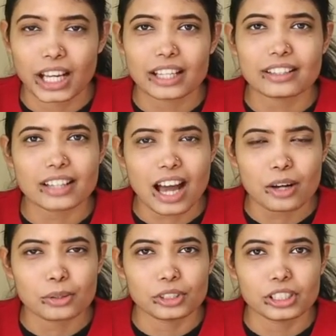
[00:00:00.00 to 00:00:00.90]
And
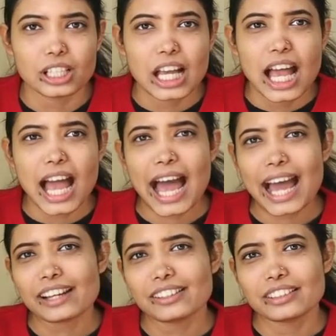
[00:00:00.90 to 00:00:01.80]
Rahul
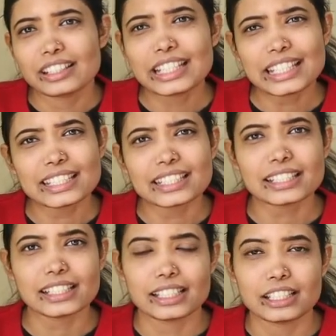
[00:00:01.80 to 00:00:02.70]
had
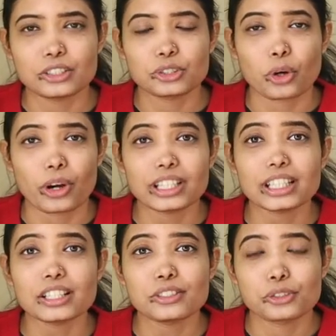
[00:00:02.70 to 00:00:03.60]
recently joined
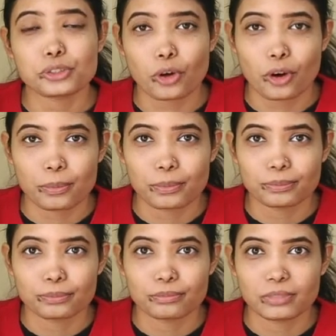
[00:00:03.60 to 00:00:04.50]
his job
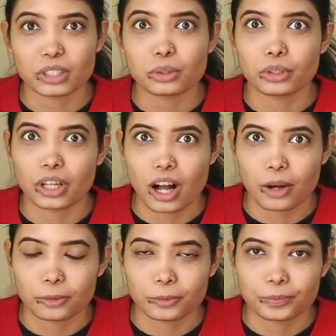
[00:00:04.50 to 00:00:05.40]
in
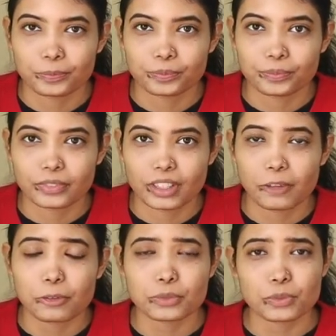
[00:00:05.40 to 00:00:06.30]
Gurgaon. He
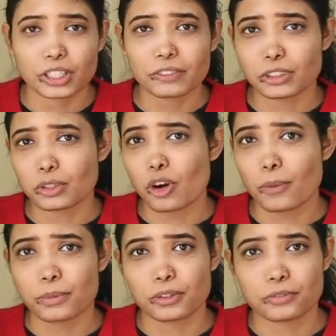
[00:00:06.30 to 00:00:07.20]
was working with a
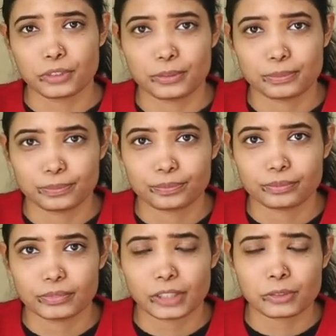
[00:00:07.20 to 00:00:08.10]
corporate firm.
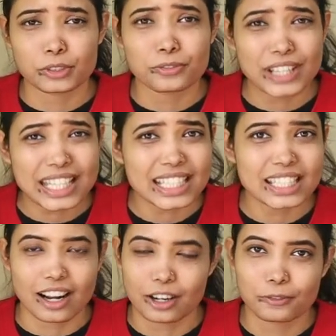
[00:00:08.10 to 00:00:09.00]
It was a fresh
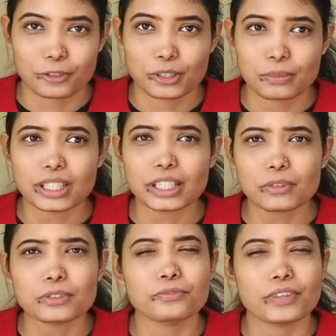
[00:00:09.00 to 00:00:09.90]
start for him and he
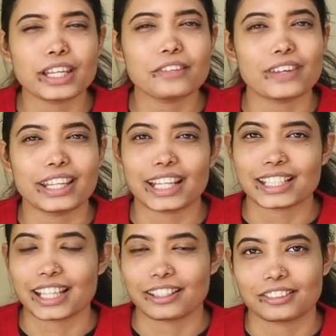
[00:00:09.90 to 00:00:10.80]
was very, very
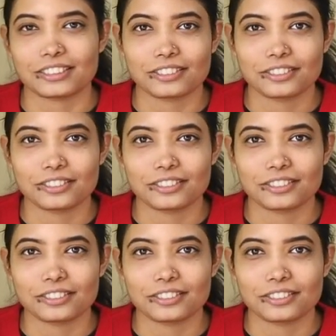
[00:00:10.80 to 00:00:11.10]
excited.